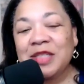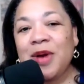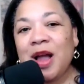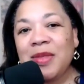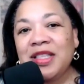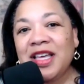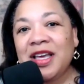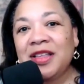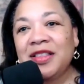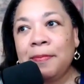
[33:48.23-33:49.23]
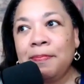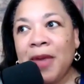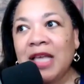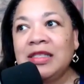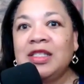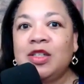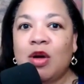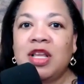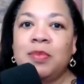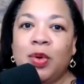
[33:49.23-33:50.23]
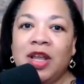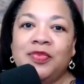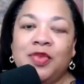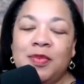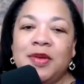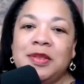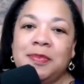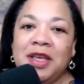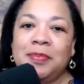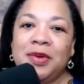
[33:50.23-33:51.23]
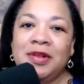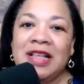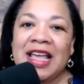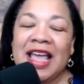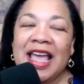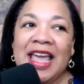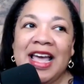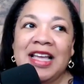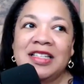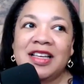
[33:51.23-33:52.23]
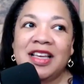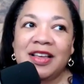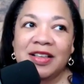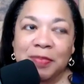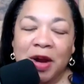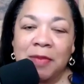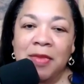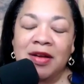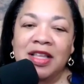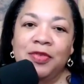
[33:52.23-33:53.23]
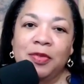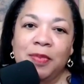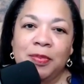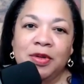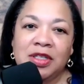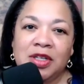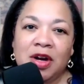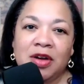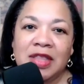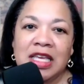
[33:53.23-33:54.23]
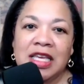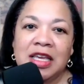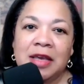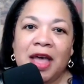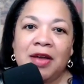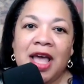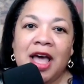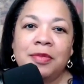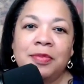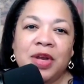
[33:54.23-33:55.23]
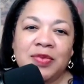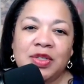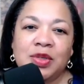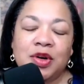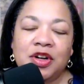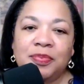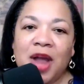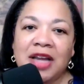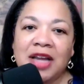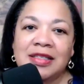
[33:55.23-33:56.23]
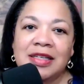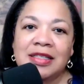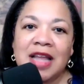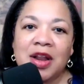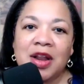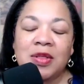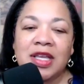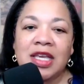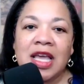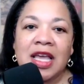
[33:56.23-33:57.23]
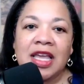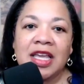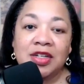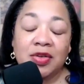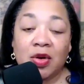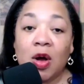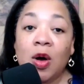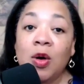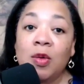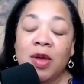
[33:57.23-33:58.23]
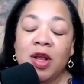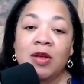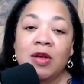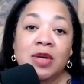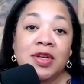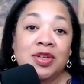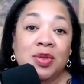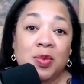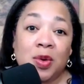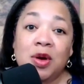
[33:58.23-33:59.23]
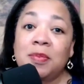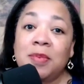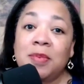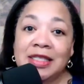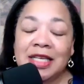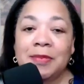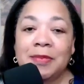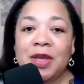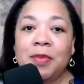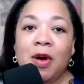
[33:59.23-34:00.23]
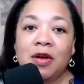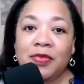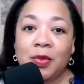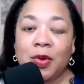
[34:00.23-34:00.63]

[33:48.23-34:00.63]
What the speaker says: That's probably the best starting point for most people. And it's primarily for people to start thinking about how to bring restorative practices not only into their home, but also into the workplace. That's a big part